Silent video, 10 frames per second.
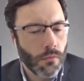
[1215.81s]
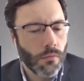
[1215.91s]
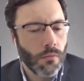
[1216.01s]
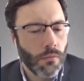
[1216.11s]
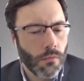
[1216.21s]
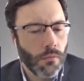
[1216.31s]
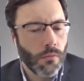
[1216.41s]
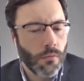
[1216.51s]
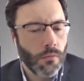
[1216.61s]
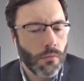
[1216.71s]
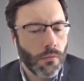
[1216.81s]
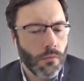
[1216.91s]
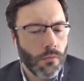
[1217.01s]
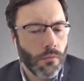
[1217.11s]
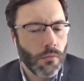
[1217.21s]

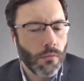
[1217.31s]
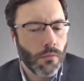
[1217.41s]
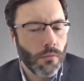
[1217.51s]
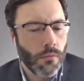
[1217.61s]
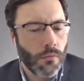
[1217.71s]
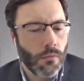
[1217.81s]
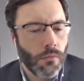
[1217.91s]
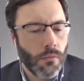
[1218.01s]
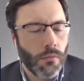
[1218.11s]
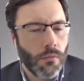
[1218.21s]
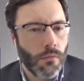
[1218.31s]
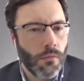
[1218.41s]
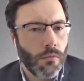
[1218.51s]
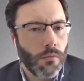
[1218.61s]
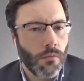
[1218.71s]

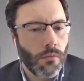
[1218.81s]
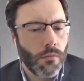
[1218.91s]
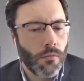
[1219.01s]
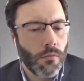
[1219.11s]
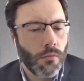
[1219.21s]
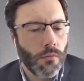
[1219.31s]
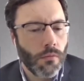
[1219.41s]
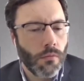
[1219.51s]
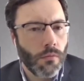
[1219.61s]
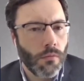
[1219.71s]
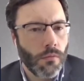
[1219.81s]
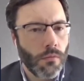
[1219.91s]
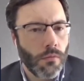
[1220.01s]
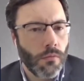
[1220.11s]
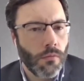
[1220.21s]

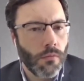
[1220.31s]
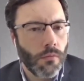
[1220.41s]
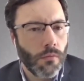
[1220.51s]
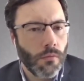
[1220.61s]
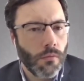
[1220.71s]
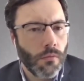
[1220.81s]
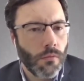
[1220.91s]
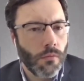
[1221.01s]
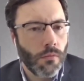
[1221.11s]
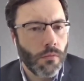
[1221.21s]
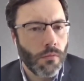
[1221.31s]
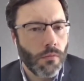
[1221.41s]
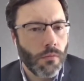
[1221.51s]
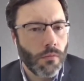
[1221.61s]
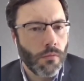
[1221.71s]

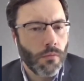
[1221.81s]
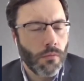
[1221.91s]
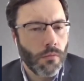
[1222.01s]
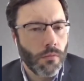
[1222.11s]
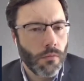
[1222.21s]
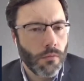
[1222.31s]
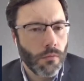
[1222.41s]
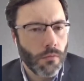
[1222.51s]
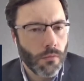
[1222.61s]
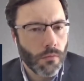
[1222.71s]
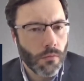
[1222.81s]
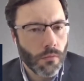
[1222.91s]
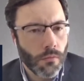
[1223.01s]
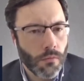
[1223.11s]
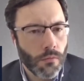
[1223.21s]

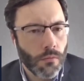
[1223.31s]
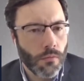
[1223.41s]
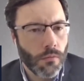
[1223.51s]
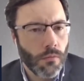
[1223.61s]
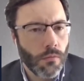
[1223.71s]
The person shown says nothing.